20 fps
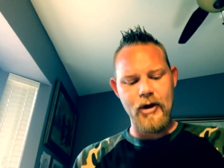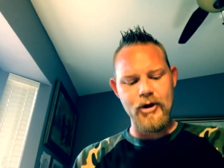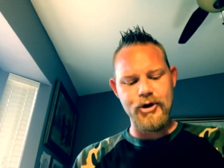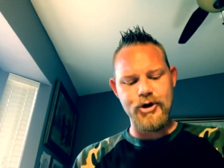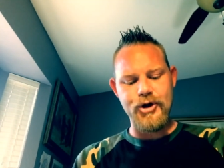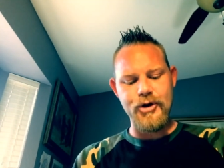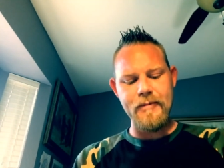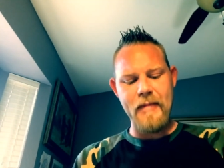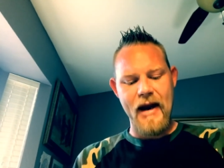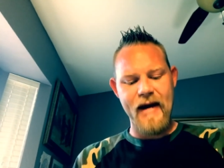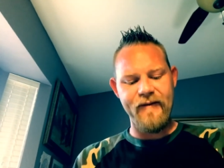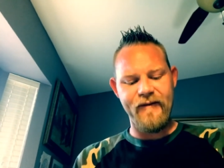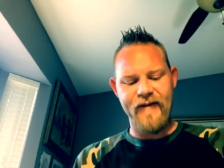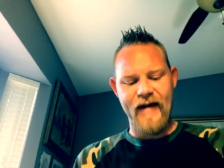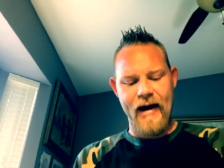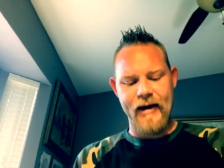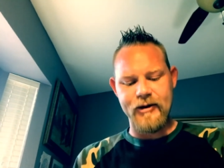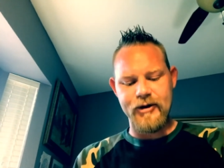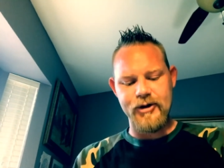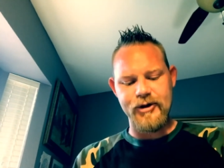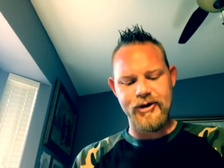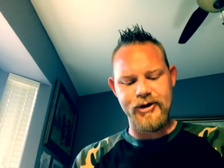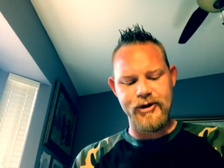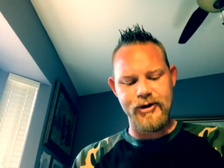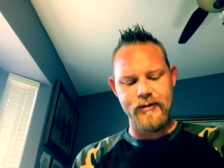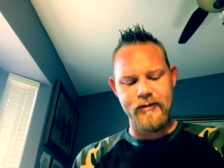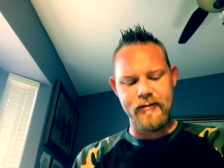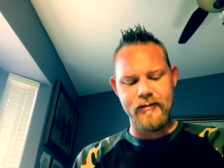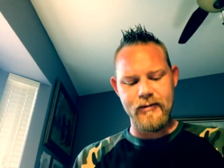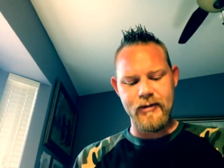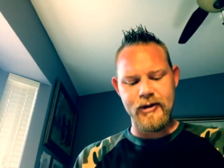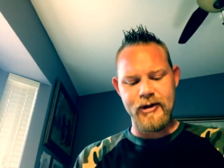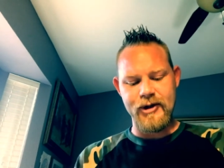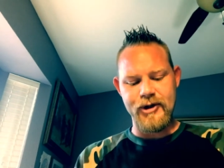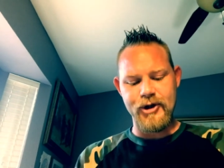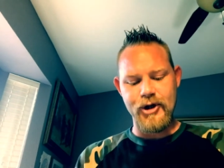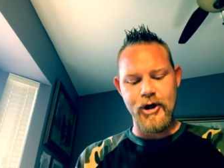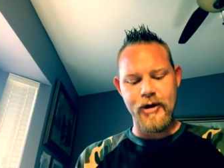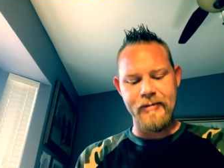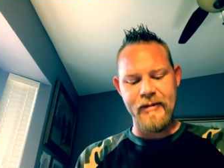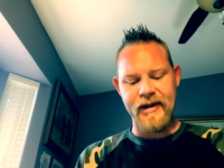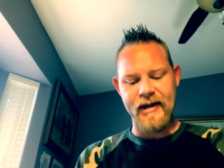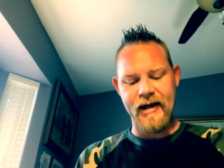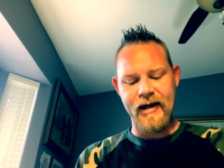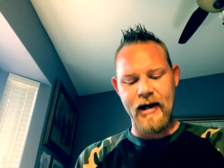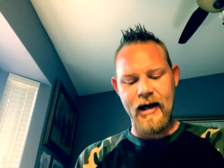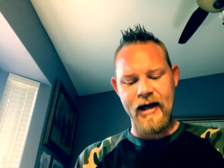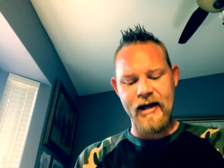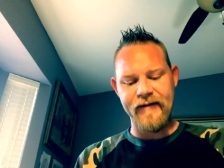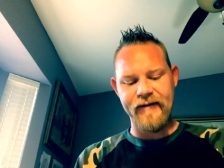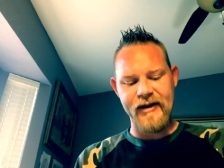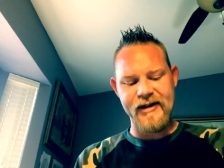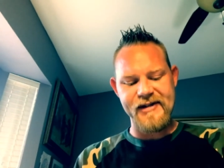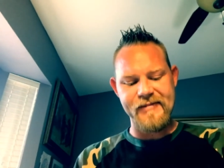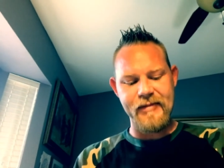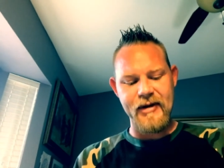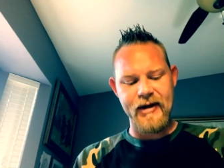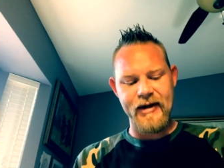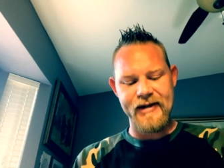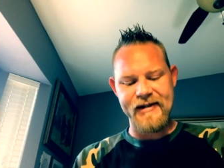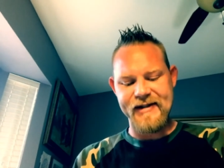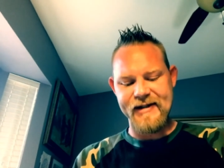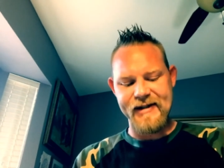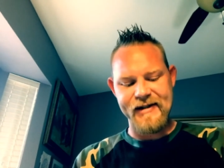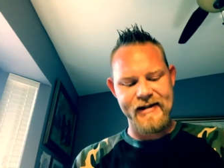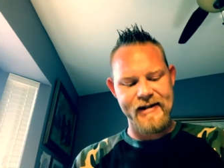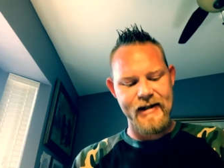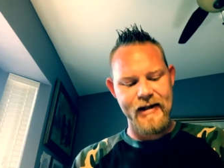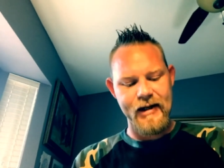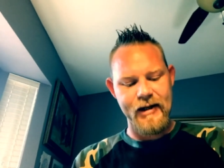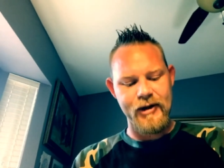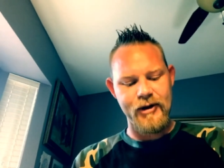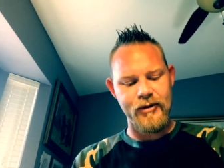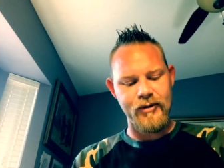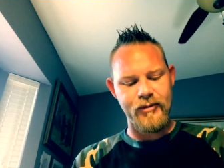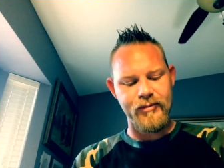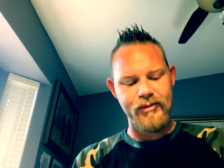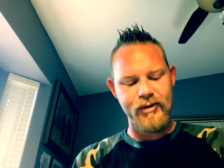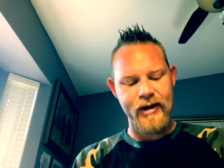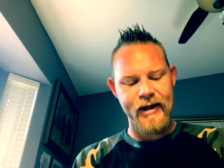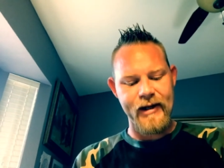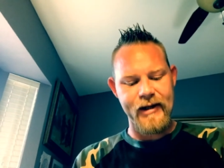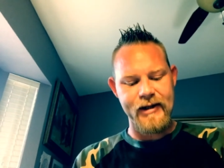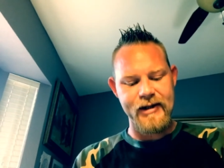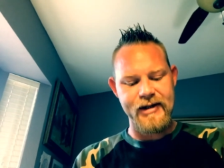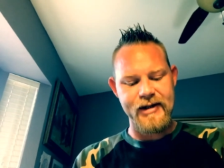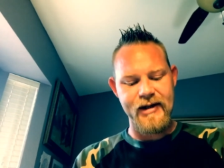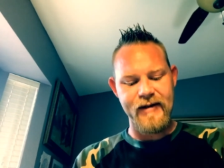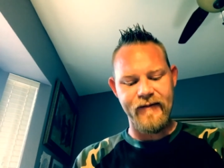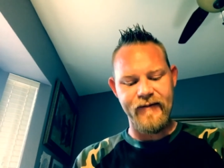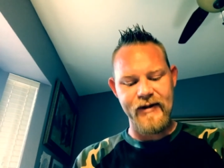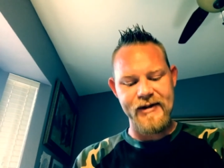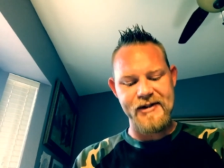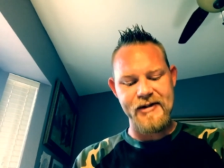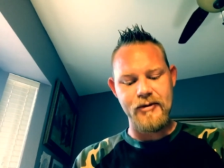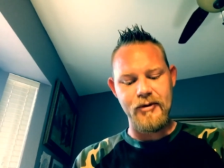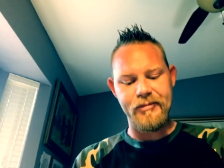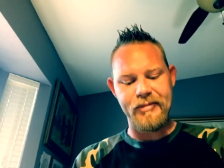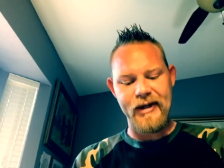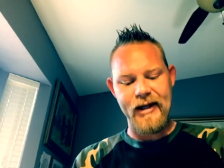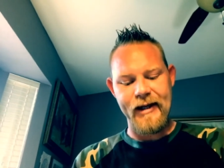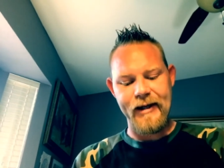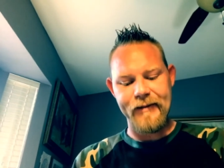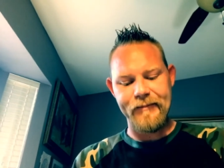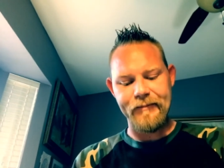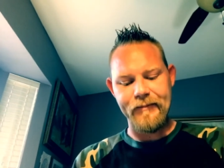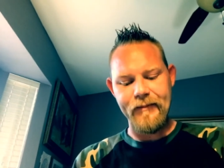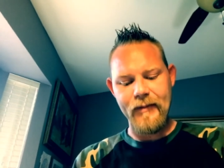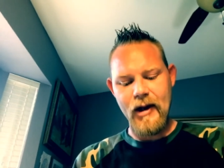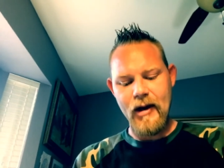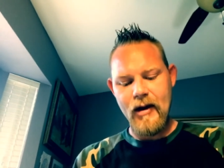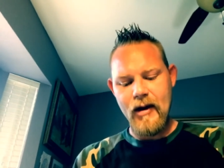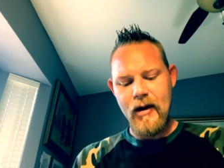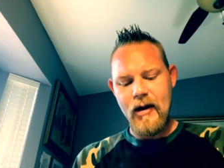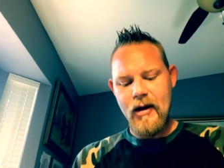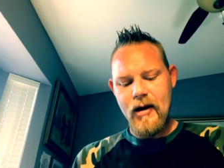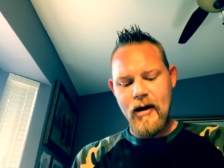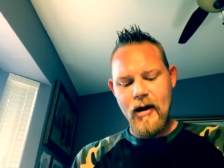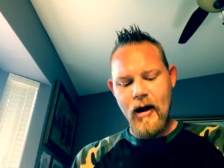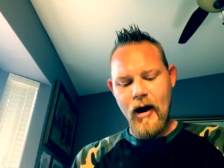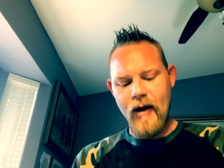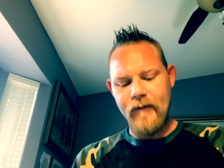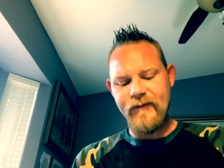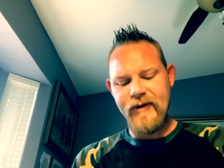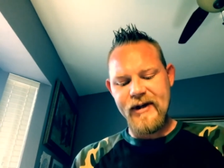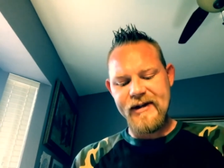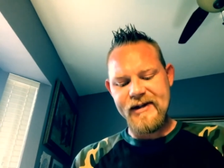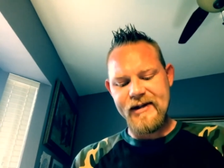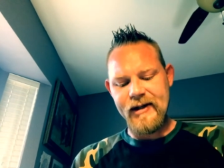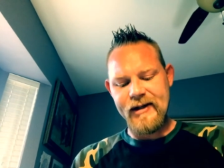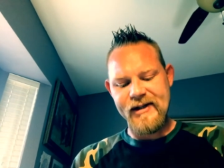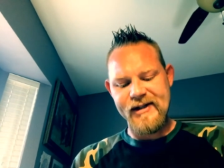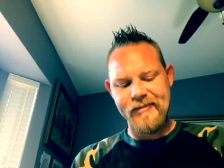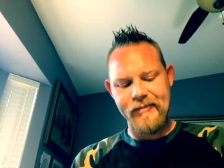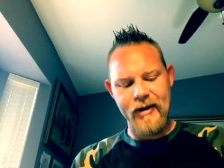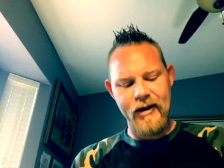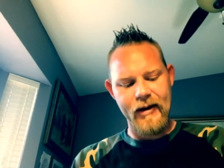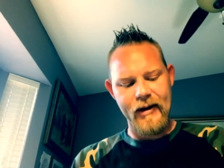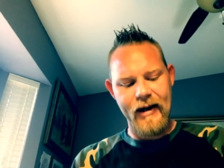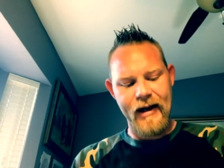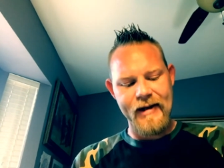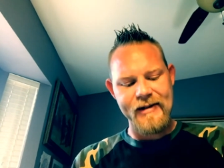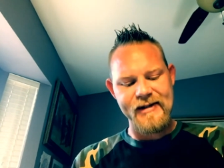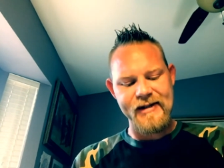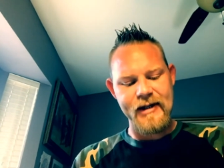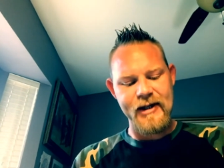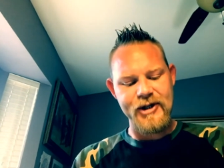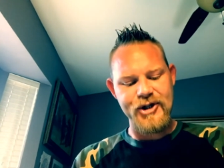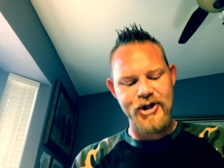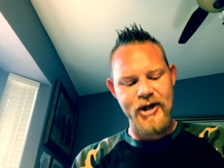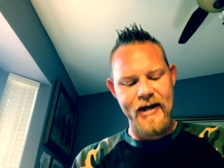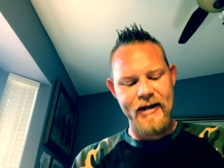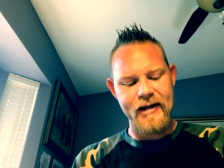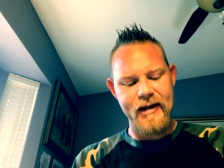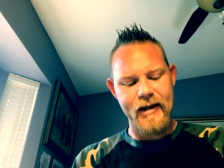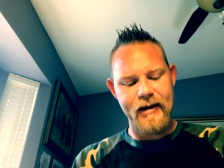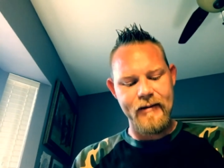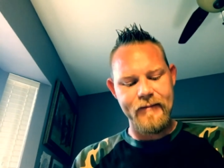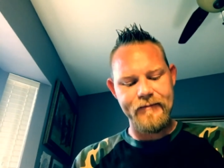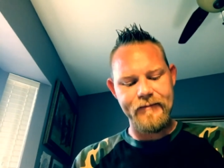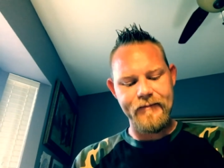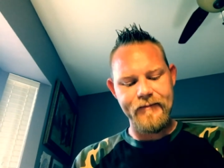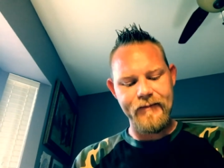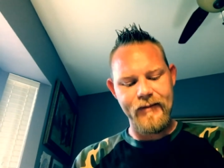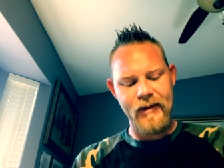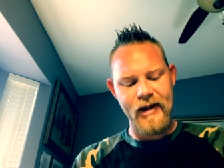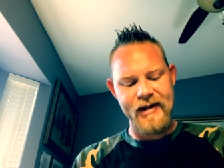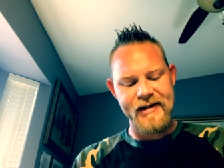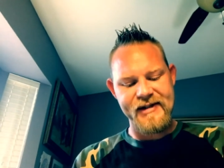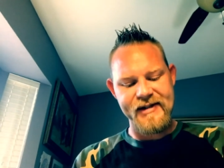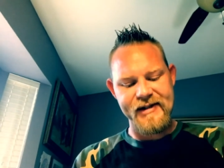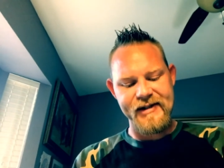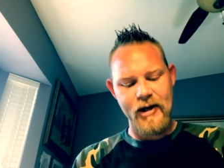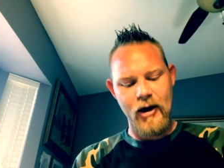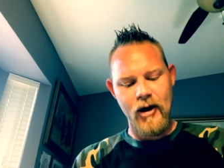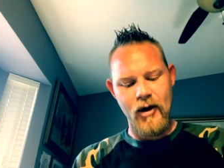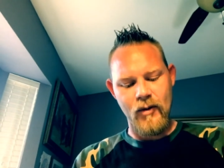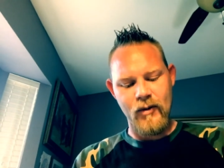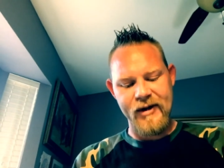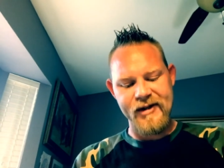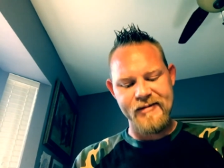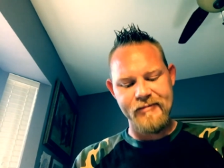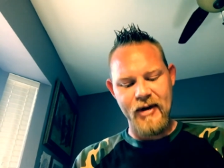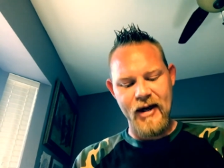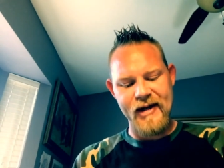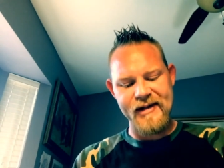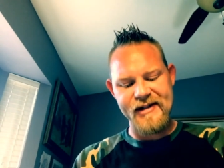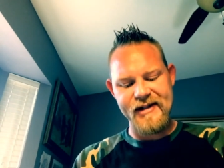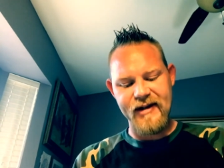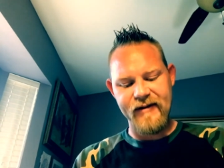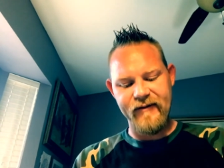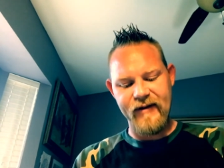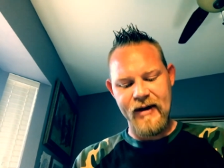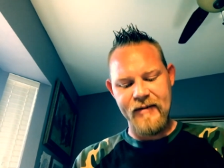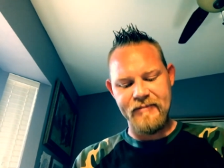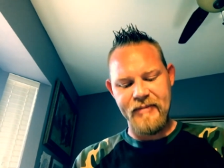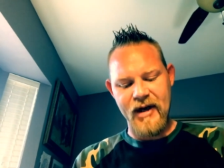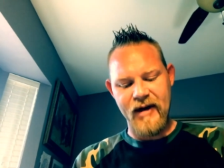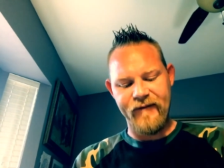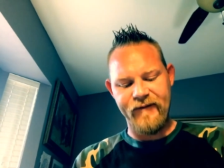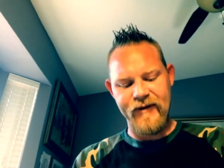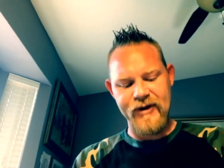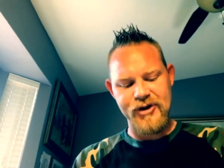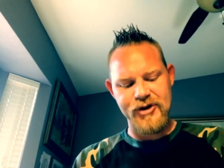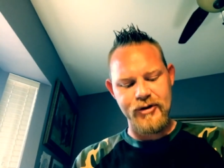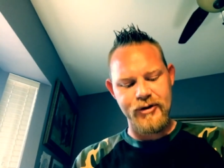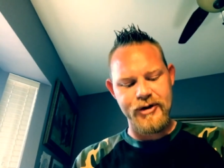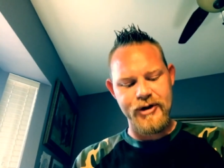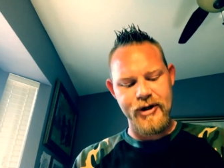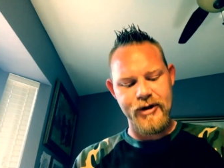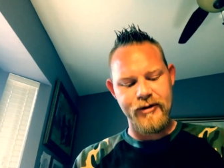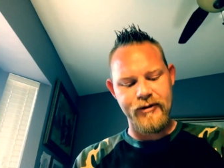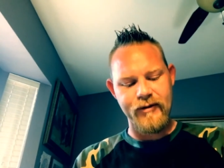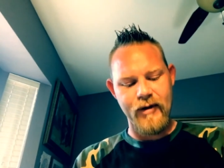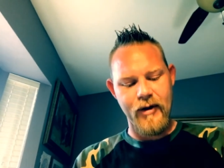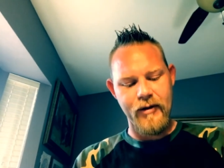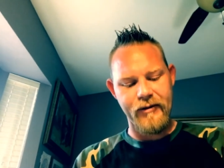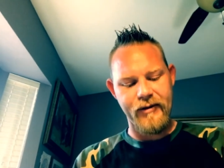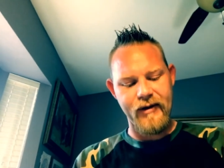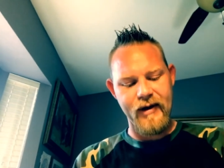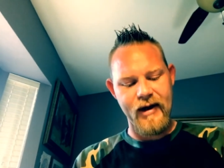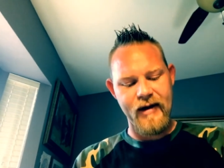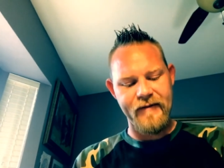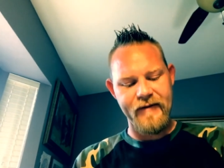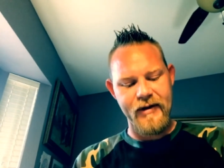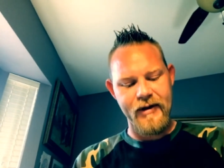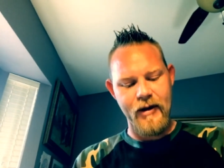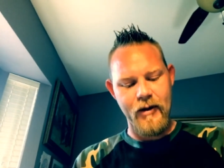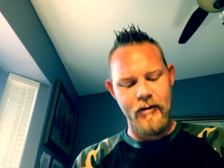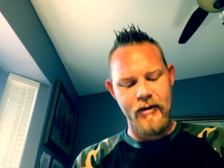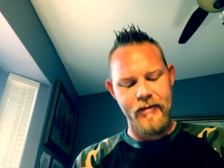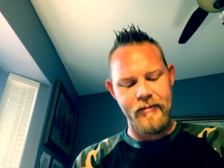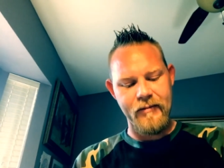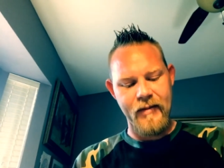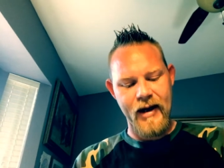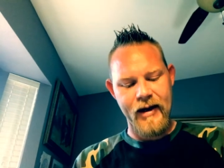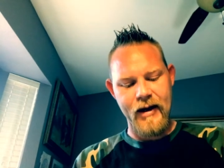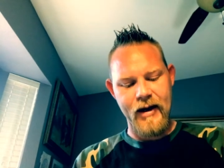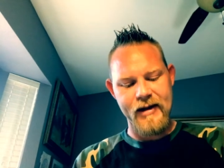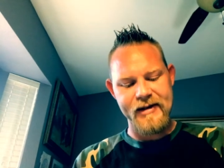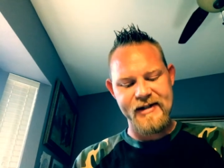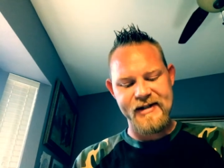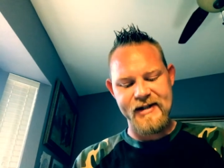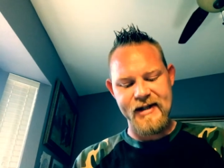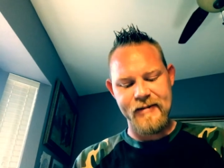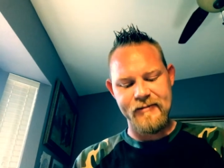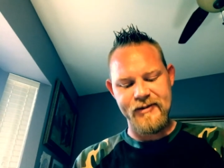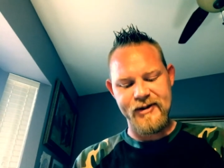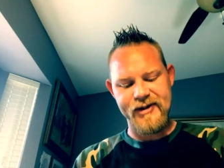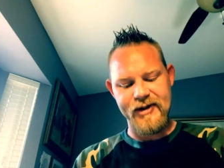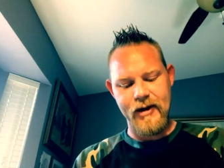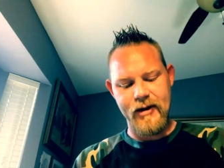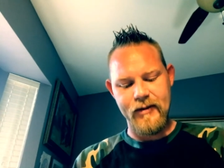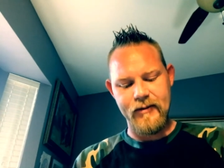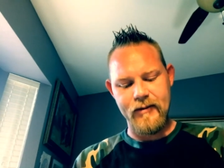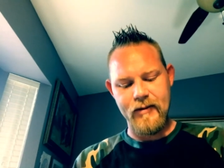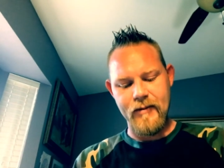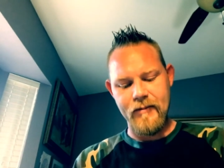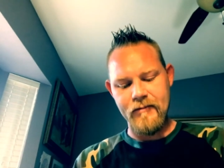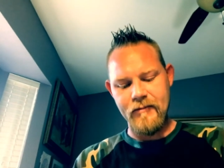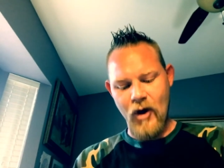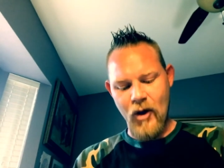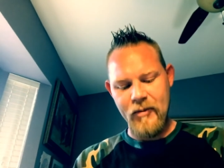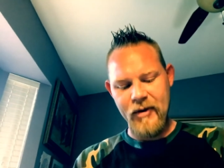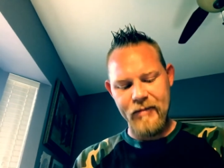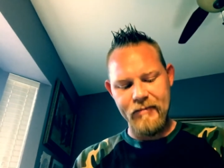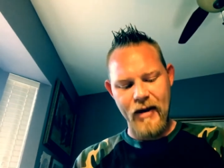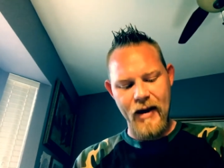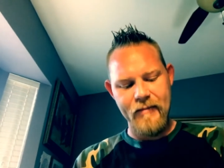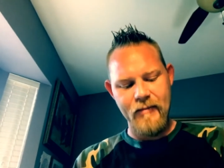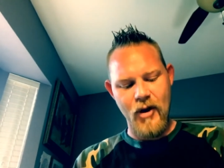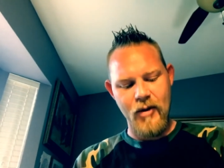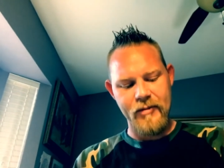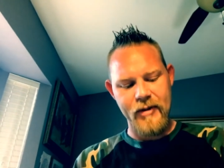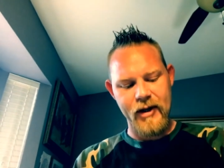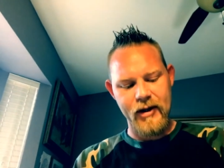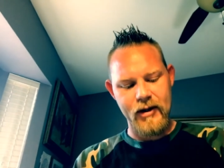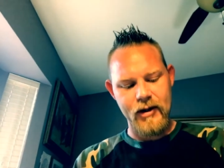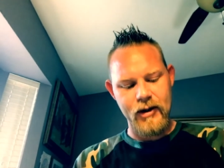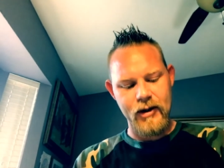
Two main factors determine the kind of experiences that you'll bring into the physical plane. Obviously, spirit has an agenda. This is always positive and beneficial to your growth, even though it may not seem so. Moment by moment,